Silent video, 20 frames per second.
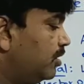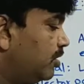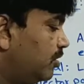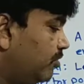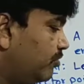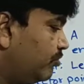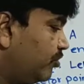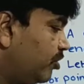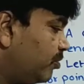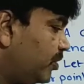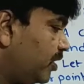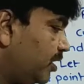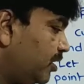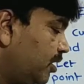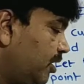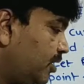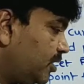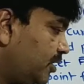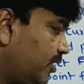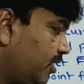Now v
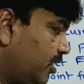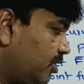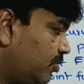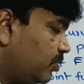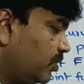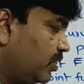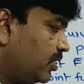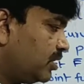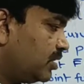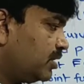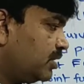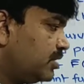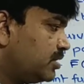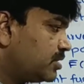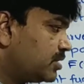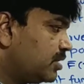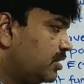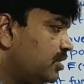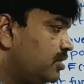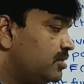bar dot dr bar
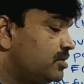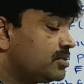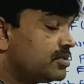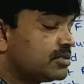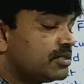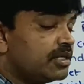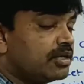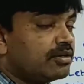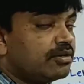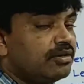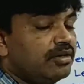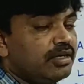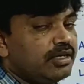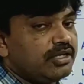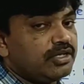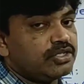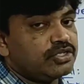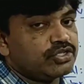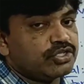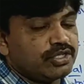is called
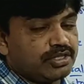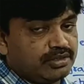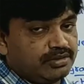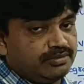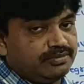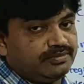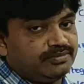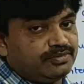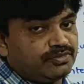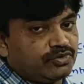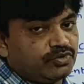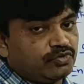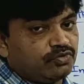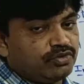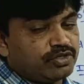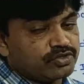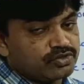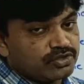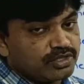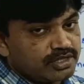circulation.
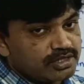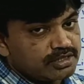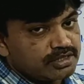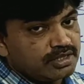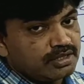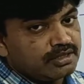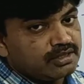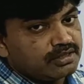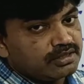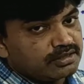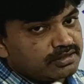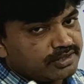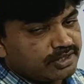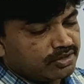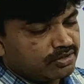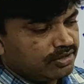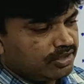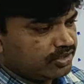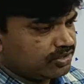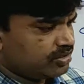What students?
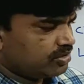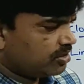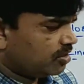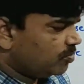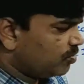Circulation.